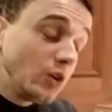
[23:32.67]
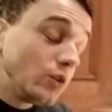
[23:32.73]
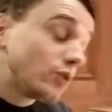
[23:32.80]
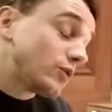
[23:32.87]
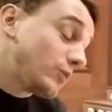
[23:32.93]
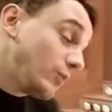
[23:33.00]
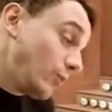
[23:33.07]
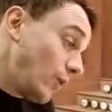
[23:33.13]
Good.
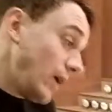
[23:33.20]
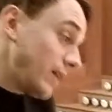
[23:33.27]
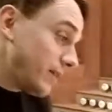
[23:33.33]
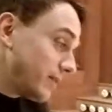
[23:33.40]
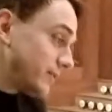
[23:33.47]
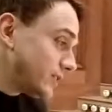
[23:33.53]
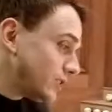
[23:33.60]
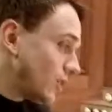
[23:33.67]
Well,
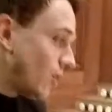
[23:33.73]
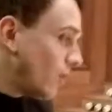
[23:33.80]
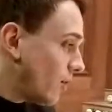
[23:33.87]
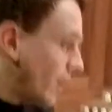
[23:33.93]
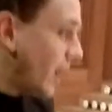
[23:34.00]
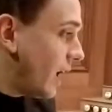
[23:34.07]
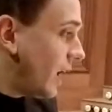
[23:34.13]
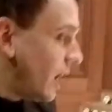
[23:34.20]

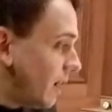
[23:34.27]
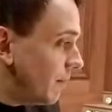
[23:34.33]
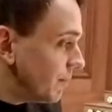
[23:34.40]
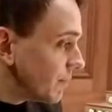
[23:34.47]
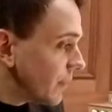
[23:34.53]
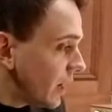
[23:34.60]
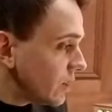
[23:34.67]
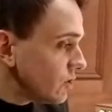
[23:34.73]
so
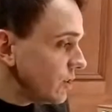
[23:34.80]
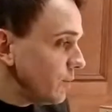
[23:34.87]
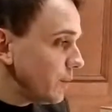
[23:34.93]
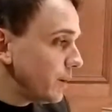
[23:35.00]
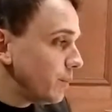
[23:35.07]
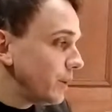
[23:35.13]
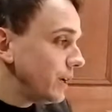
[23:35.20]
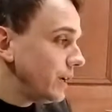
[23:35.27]
actually,
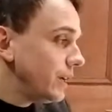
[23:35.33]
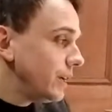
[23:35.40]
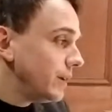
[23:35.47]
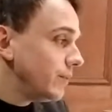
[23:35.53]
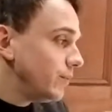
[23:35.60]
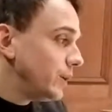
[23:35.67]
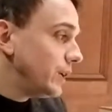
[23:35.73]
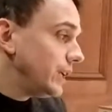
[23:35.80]
we